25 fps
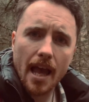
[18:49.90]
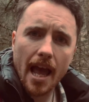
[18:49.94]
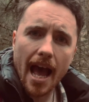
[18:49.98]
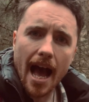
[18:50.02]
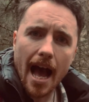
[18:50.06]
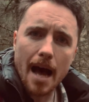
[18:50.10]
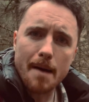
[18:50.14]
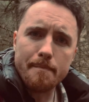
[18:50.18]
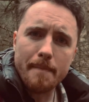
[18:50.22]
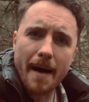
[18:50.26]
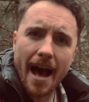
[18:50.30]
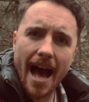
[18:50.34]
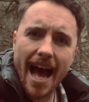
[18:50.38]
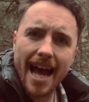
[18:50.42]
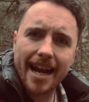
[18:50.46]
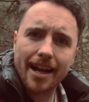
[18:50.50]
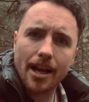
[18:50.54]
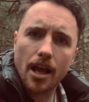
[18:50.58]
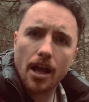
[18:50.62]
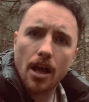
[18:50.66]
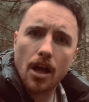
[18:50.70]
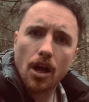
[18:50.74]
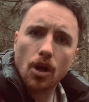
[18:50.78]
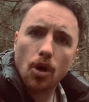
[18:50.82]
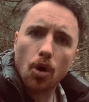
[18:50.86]
A man
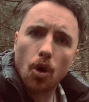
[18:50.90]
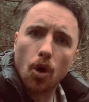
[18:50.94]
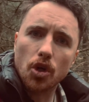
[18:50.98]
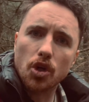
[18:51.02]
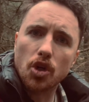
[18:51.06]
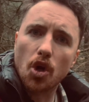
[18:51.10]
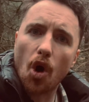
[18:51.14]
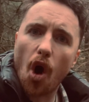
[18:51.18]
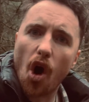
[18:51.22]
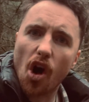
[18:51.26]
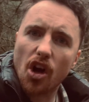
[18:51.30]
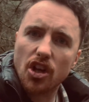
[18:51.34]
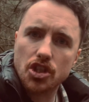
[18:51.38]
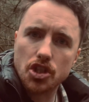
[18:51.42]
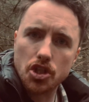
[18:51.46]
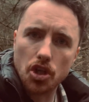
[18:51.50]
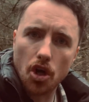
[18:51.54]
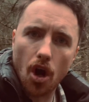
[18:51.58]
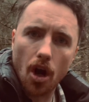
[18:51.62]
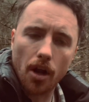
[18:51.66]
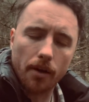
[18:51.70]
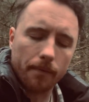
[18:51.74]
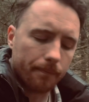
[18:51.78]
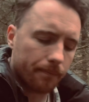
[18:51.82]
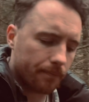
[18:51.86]
called Goch
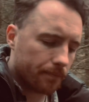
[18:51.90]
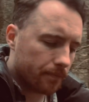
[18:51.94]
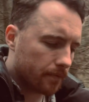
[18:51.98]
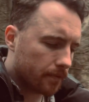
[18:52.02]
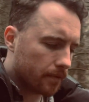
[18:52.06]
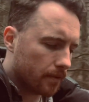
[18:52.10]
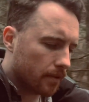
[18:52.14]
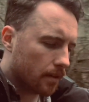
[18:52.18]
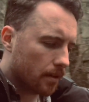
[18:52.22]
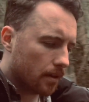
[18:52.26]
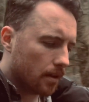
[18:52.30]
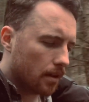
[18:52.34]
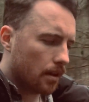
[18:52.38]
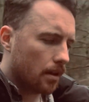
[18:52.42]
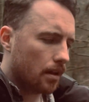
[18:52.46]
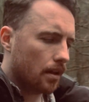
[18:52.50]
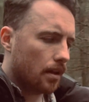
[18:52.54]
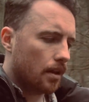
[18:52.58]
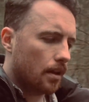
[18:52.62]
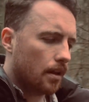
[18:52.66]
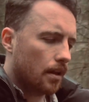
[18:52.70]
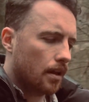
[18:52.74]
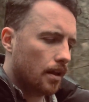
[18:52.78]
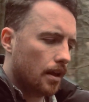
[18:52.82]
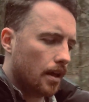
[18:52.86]
John
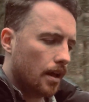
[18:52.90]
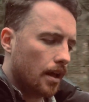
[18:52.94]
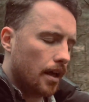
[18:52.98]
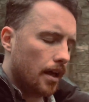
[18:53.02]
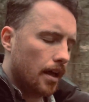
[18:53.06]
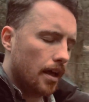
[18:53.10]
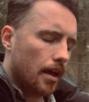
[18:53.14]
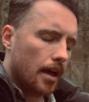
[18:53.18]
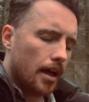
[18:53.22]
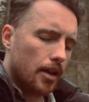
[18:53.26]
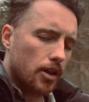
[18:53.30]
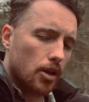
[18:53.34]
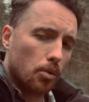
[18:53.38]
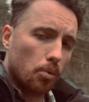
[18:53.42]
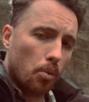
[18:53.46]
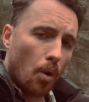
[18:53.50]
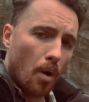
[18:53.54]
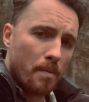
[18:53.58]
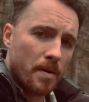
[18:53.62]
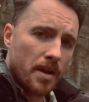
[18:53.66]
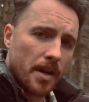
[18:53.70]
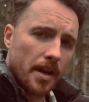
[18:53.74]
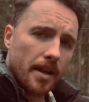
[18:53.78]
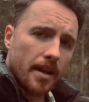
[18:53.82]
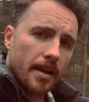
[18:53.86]
and the
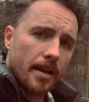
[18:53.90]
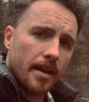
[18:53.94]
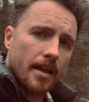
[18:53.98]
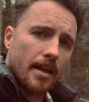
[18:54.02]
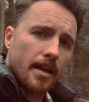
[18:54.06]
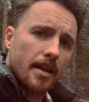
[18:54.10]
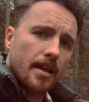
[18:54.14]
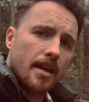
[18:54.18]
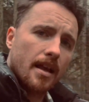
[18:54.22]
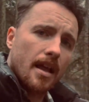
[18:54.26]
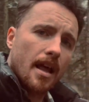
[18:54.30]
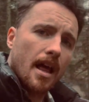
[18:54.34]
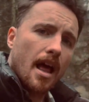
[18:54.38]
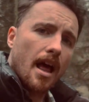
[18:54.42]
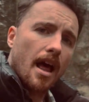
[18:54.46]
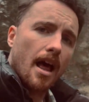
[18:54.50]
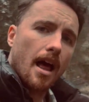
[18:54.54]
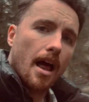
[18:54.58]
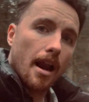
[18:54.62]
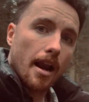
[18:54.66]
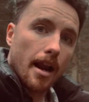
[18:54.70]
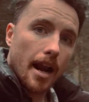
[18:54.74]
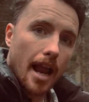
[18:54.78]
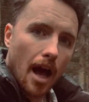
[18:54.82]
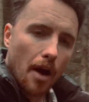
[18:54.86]
woman,
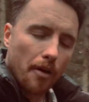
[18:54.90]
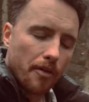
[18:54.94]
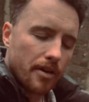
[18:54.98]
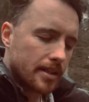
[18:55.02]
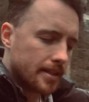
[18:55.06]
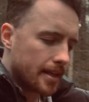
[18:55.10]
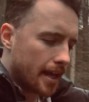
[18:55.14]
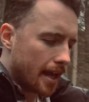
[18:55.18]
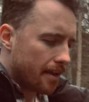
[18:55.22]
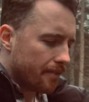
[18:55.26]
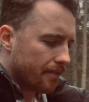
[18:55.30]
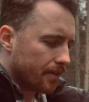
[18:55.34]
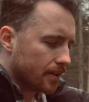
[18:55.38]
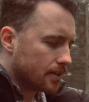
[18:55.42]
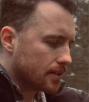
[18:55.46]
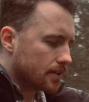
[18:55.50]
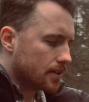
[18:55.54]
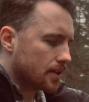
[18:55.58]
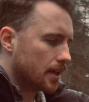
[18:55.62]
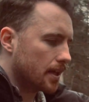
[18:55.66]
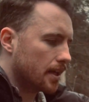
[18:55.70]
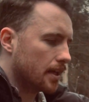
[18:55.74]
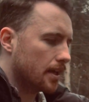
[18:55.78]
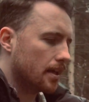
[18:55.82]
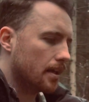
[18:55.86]
Lowry Davis,
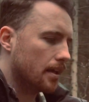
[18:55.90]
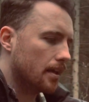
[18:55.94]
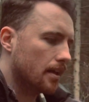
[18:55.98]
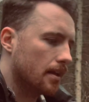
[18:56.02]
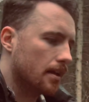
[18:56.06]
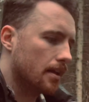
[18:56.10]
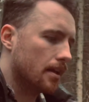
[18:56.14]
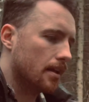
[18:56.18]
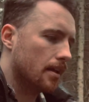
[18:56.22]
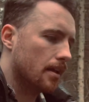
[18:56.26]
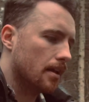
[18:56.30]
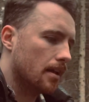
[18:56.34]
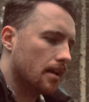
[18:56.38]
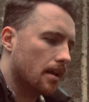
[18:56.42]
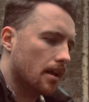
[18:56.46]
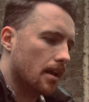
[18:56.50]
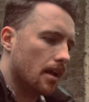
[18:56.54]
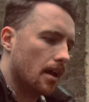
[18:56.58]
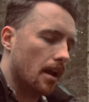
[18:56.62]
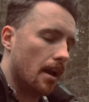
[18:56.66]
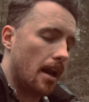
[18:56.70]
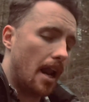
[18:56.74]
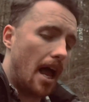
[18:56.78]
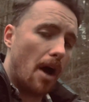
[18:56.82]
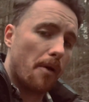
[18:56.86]

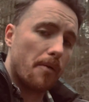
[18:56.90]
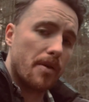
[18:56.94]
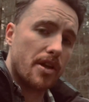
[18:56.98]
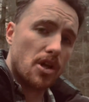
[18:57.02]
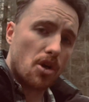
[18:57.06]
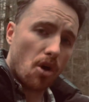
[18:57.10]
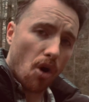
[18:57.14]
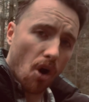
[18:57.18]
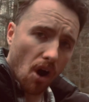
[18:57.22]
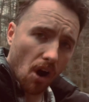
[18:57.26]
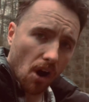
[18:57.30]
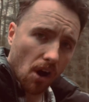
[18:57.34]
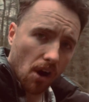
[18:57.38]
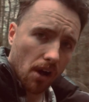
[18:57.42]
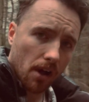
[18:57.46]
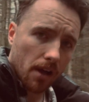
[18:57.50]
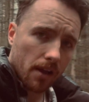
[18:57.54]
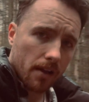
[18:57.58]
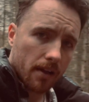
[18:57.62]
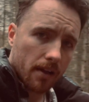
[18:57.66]
Lowry Goch,